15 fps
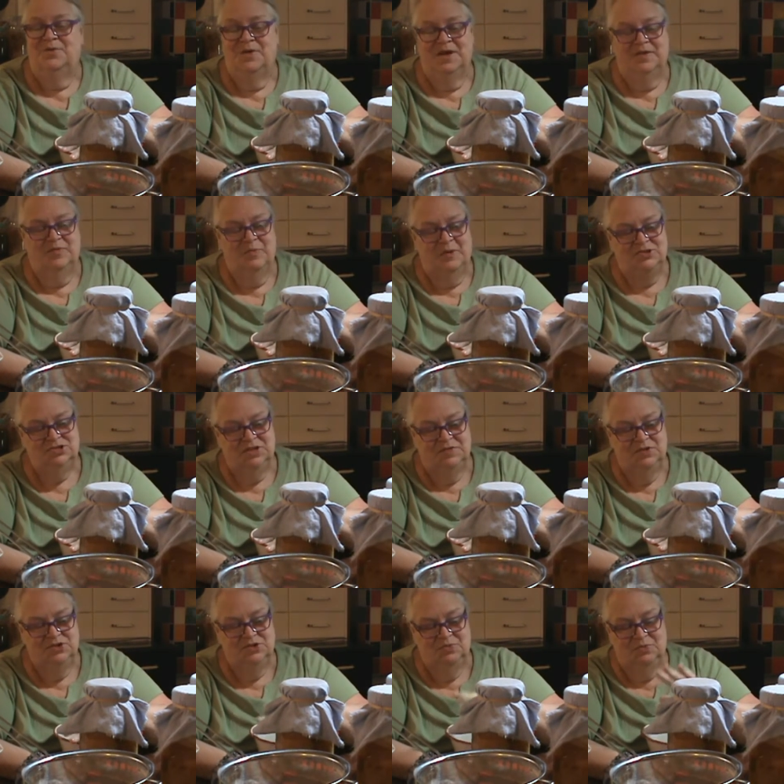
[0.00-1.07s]
Especially if
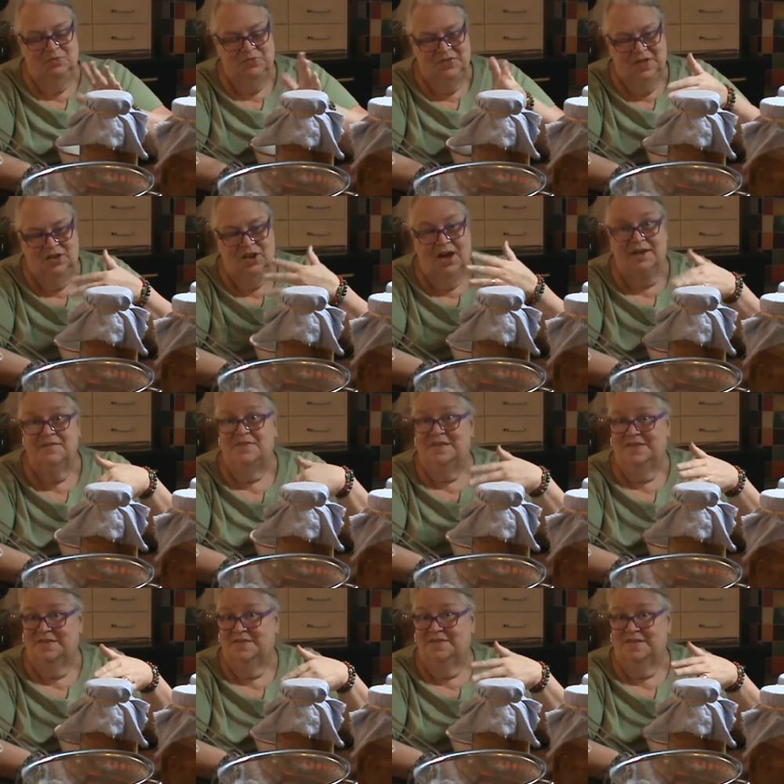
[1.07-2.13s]
you do a lot of this
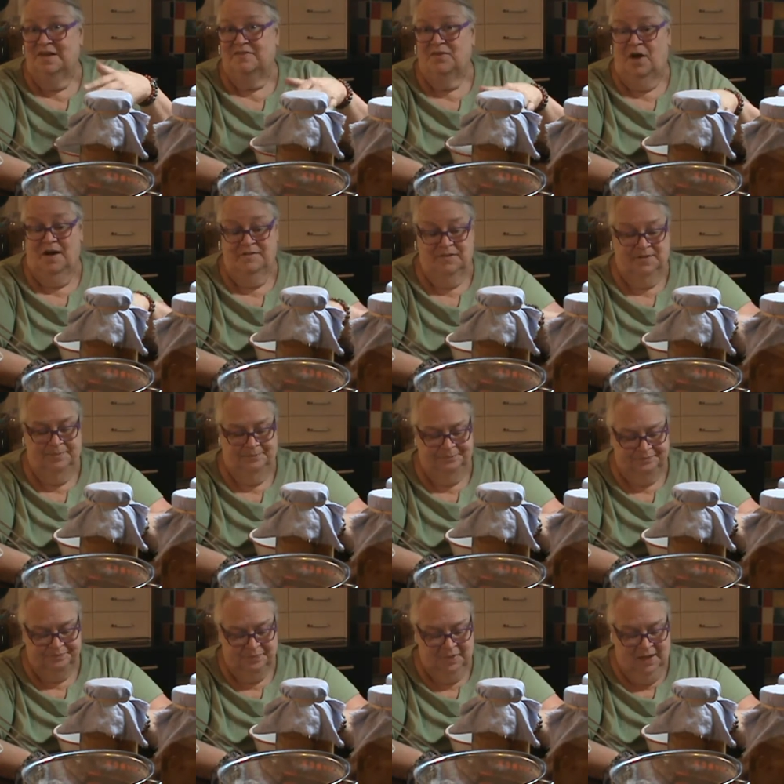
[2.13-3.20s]
stuff often,
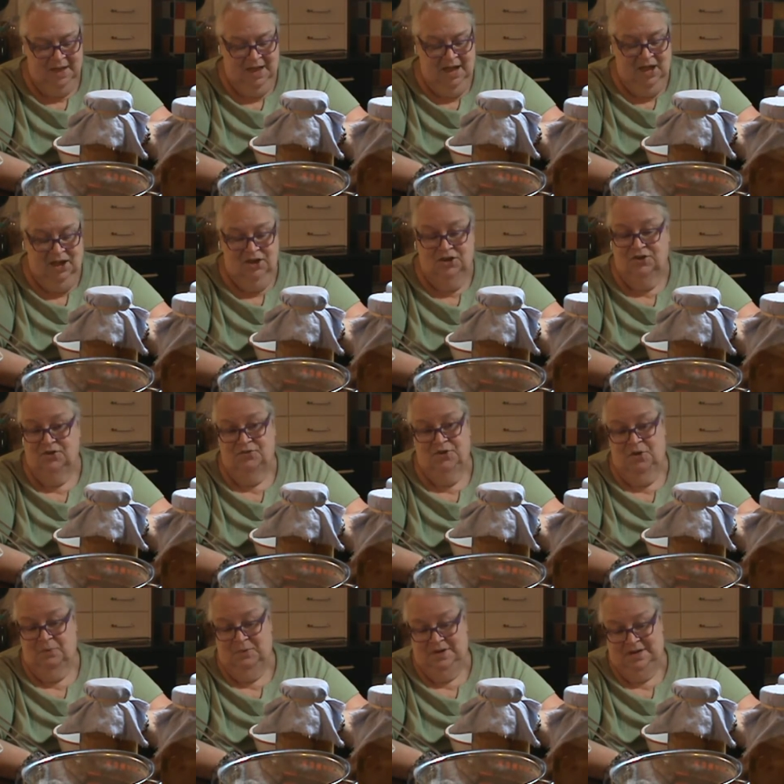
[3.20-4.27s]
you don't
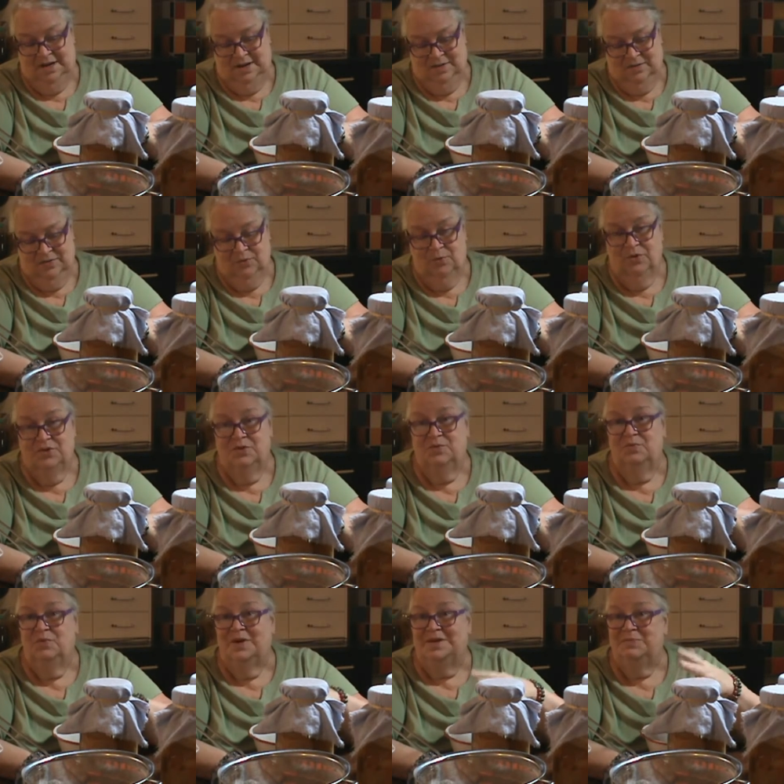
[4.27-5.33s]
know what it is. Or you
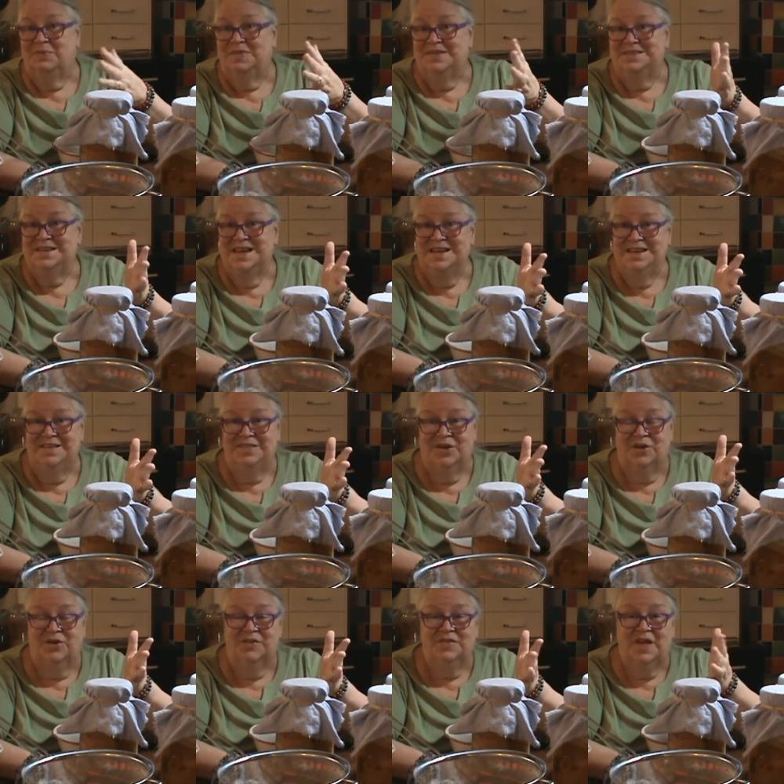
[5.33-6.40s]
want to put the date in there,
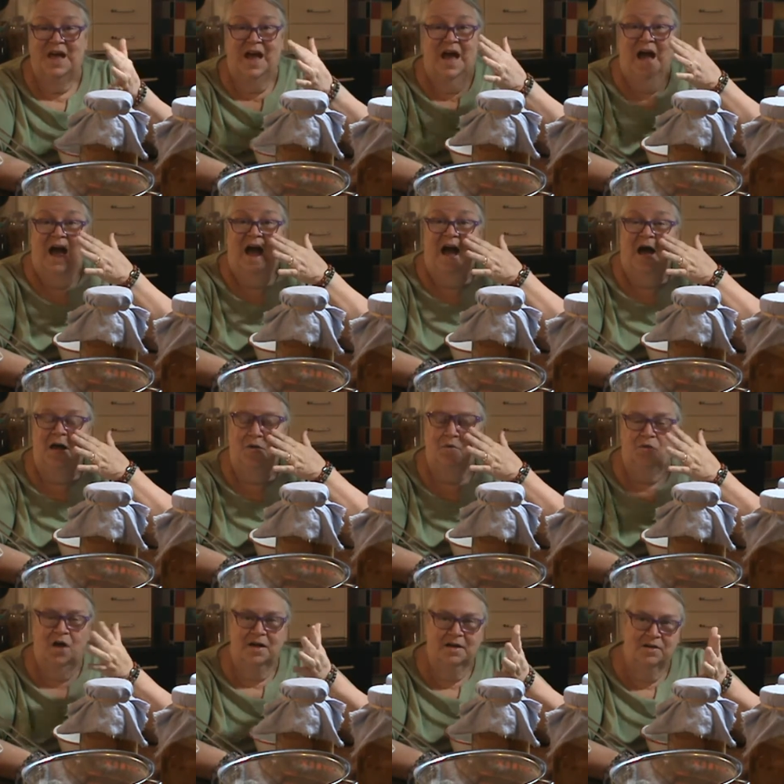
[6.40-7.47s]
because how
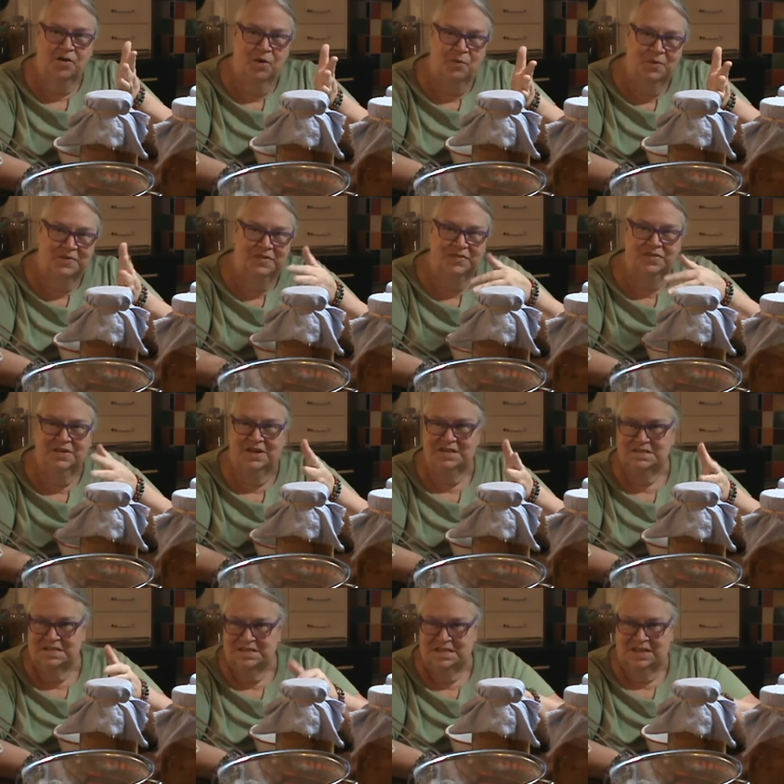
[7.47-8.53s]
long ago was it that I
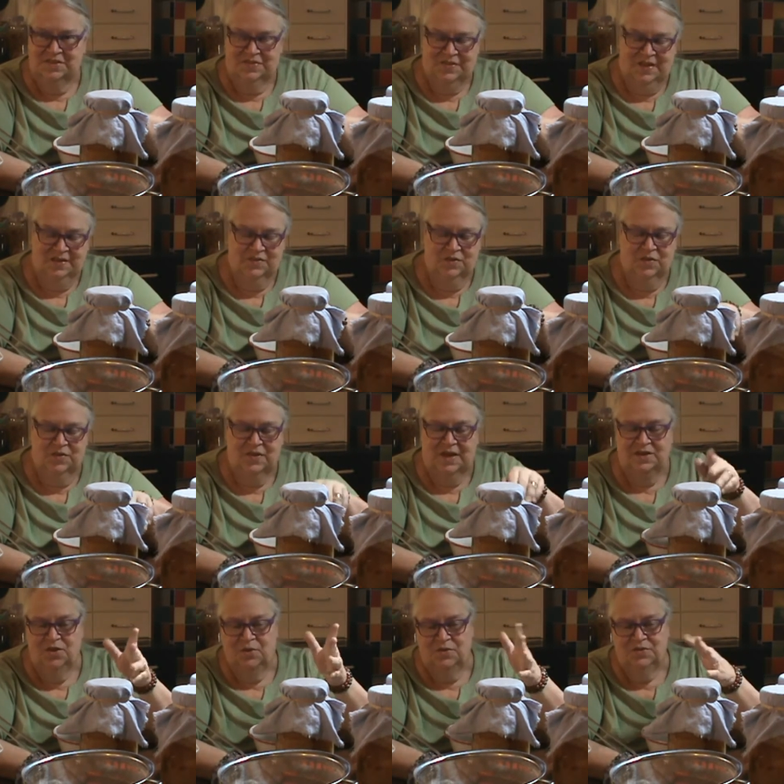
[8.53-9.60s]
did these things? Because I
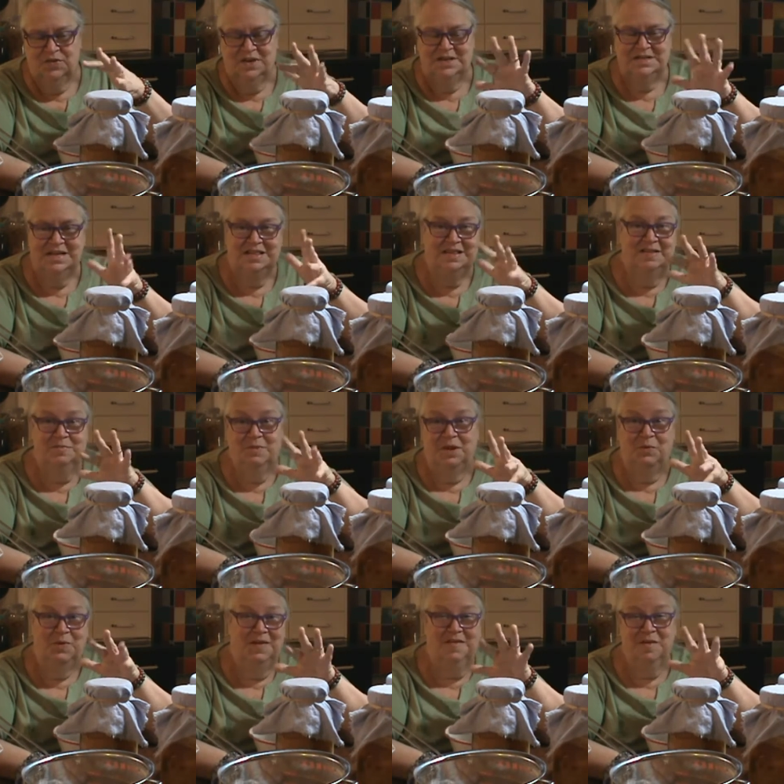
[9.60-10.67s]
know it's going to take this many
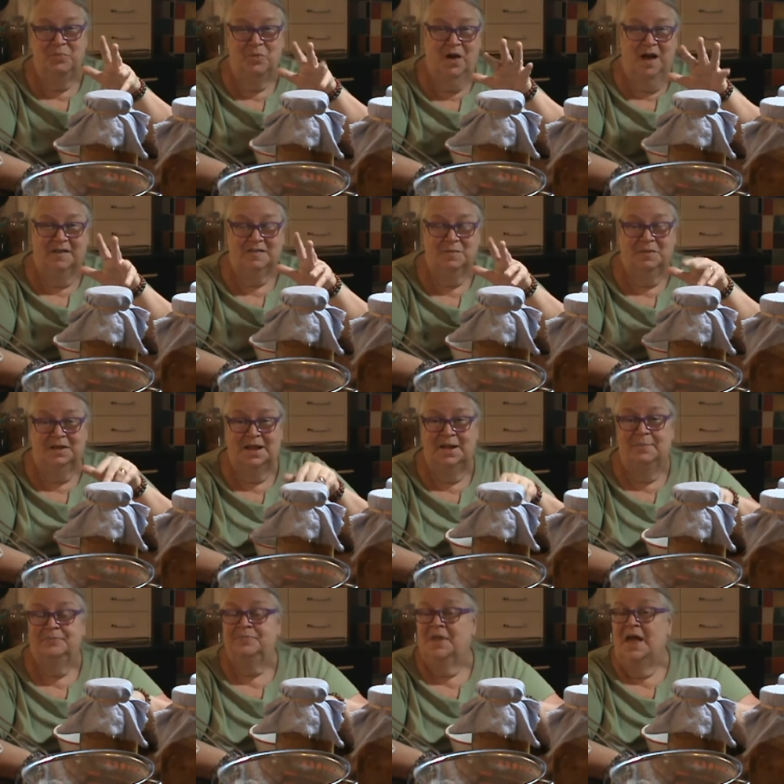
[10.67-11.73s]
weeks approximately.
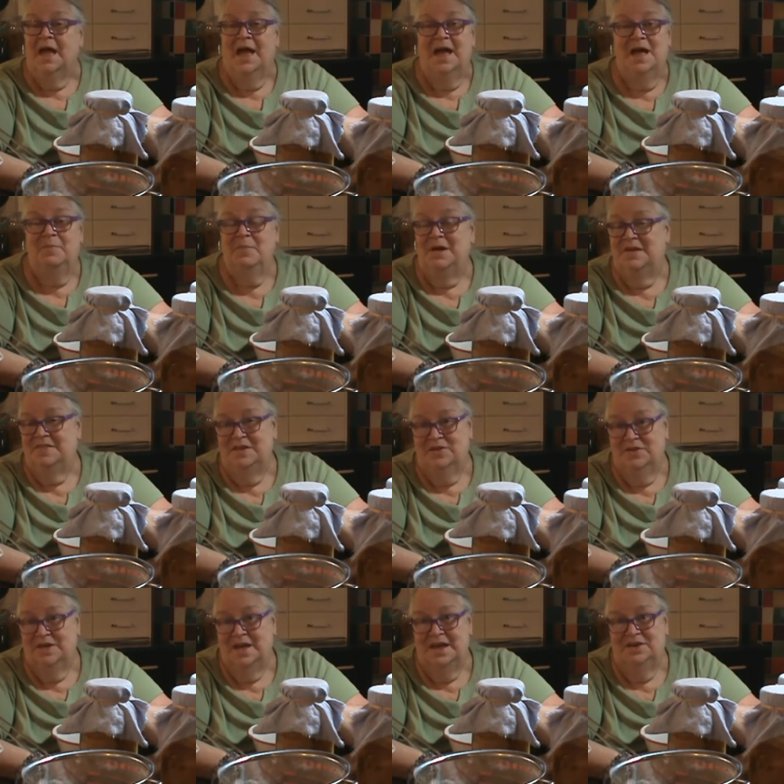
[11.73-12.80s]
Am I there
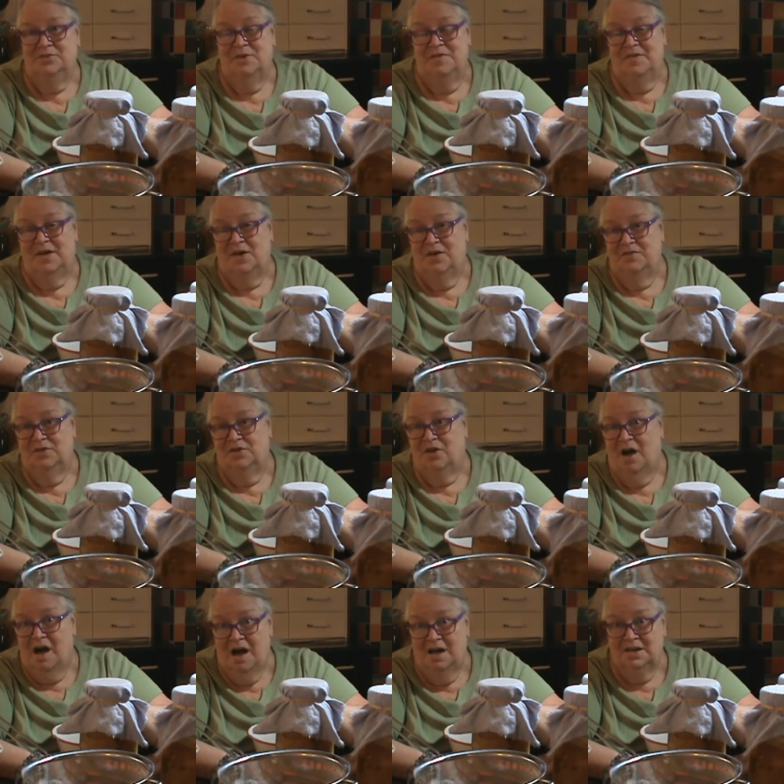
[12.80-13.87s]
yet, or have I
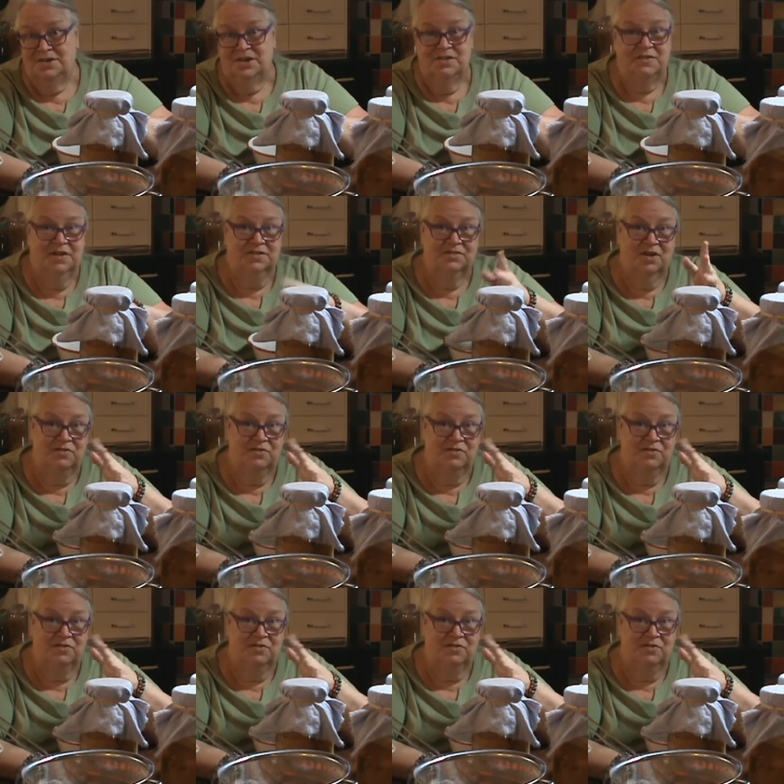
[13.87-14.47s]
overgone? Have I